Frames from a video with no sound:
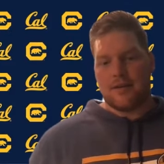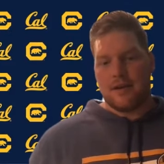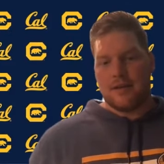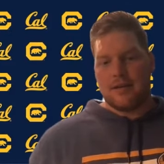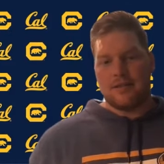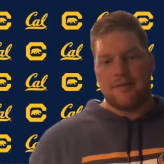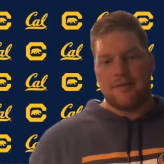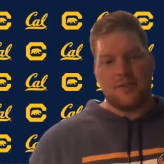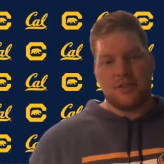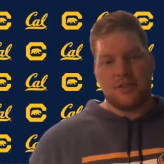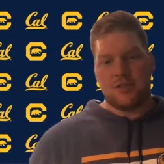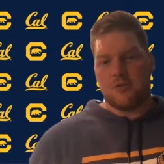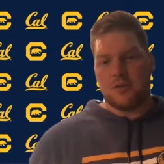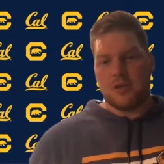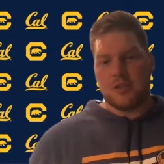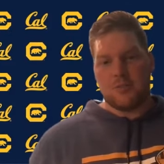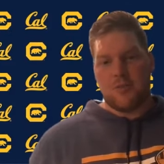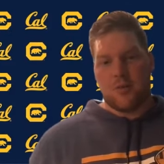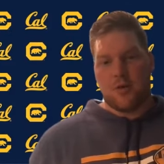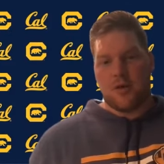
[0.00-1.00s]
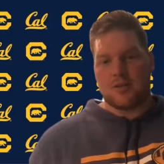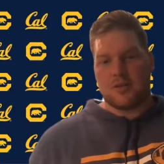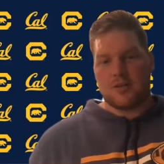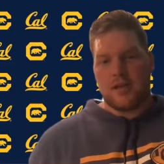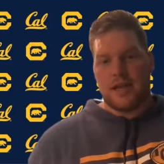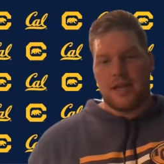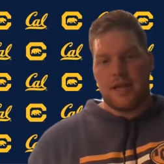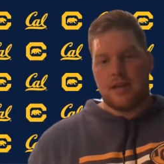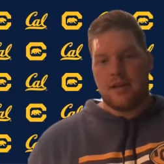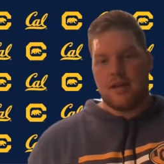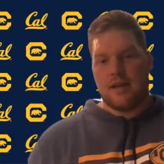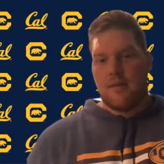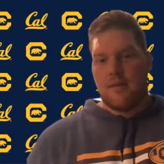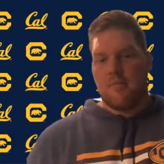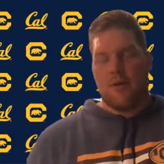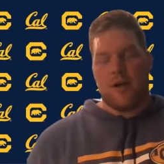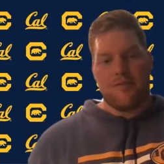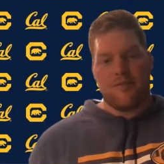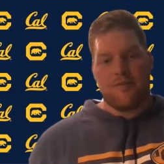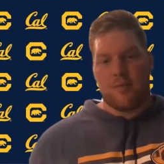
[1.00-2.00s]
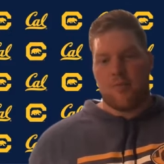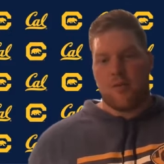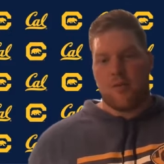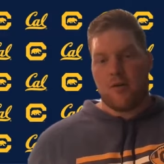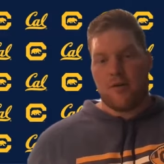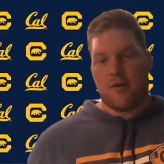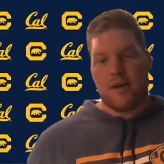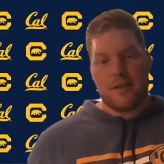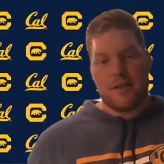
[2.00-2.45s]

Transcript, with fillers: division one sports and play for a program